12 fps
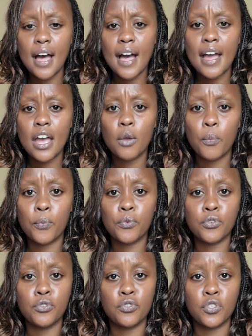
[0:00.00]
I
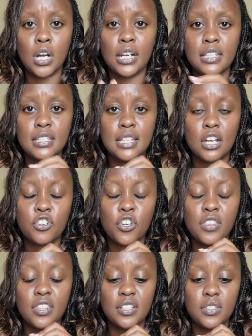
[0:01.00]
usually
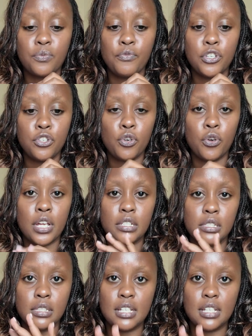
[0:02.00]
section this video in